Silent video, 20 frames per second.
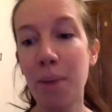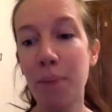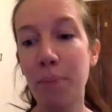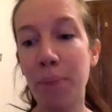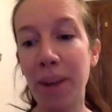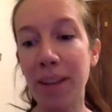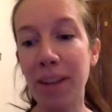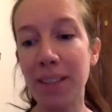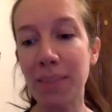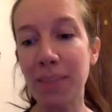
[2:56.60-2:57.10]

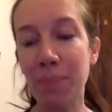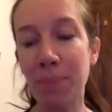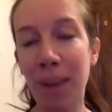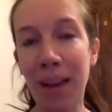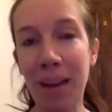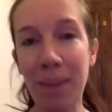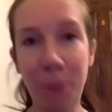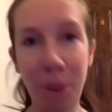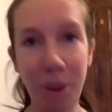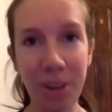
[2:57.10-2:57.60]
but my
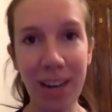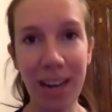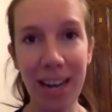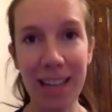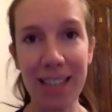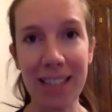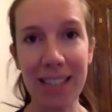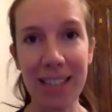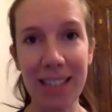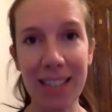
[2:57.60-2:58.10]

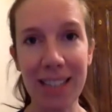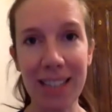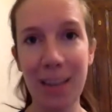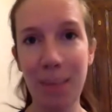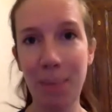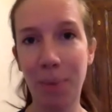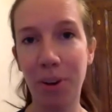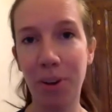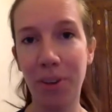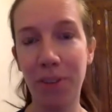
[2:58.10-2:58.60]
podcast the
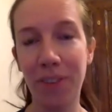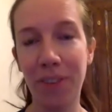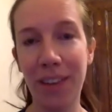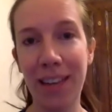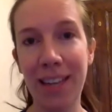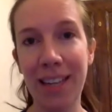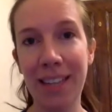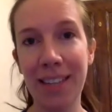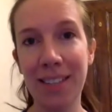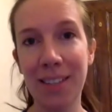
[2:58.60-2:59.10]
tip off
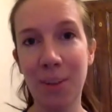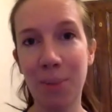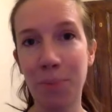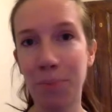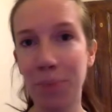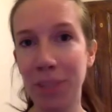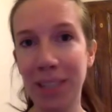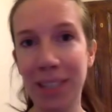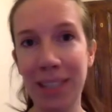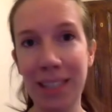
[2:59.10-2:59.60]
is
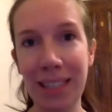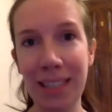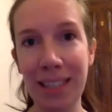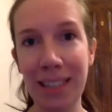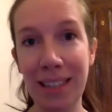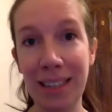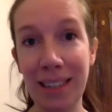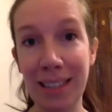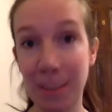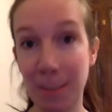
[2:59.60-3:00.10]

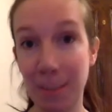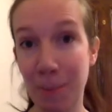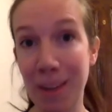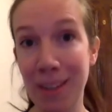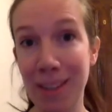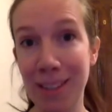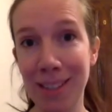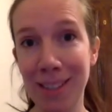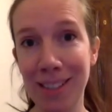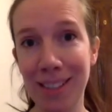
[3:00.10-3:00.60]
completely
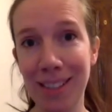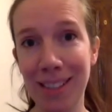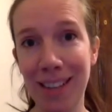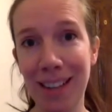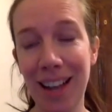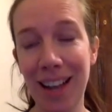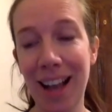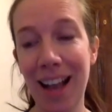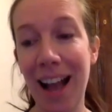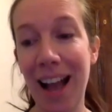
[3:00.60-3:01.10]
independent
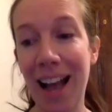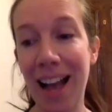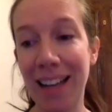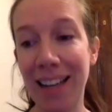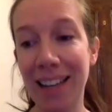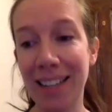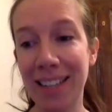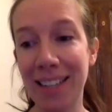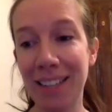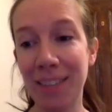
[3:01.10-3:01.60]

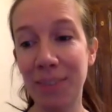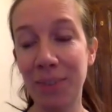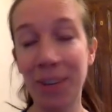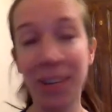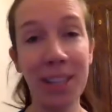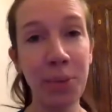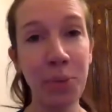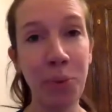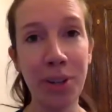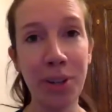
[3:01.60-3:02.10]
and it
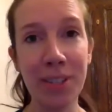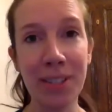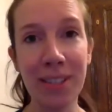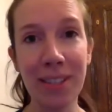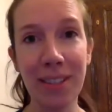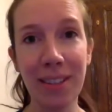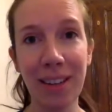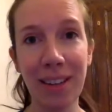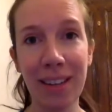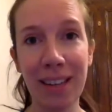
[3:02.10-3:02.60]
really was
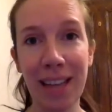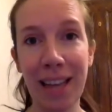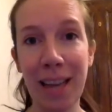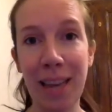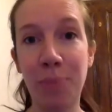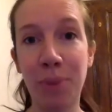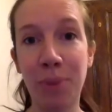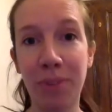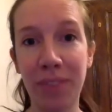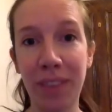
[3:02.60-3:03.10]
a
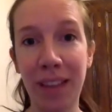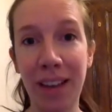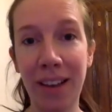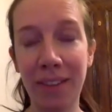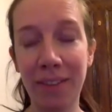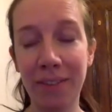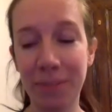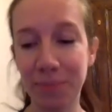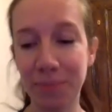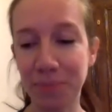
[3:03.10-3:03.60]
labor of
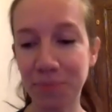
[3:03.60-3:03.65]
love